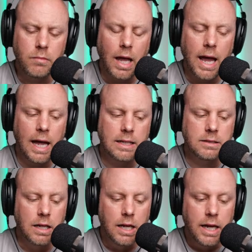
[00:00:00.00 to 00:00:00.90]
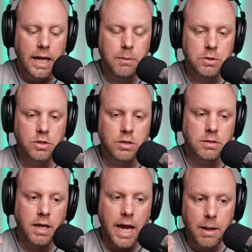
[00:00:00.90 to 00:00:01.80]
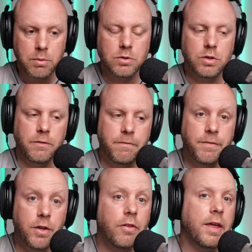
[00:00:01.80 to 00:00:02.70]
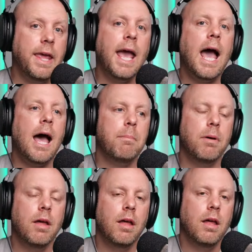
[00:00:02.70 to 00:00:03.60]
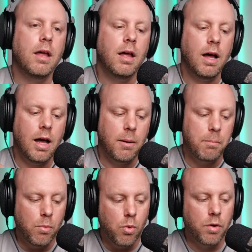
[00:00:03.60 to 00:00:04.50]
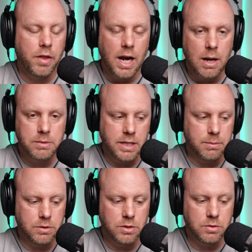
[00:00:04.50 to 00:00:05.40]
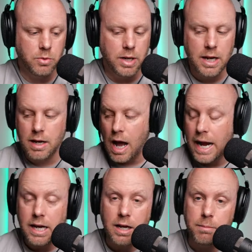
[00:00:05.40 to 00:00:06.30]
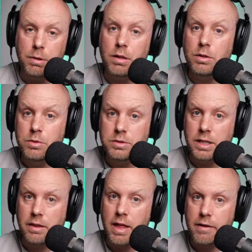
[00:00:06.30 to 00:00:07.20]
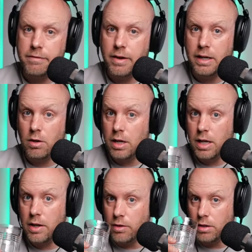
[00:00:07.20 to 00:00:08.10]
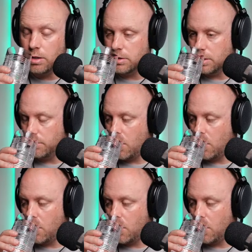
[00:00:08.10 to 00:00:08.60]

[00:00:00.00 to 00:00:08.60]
And he was just able to fill the gap more than I was able to. So I ended up losing that fight in the long term.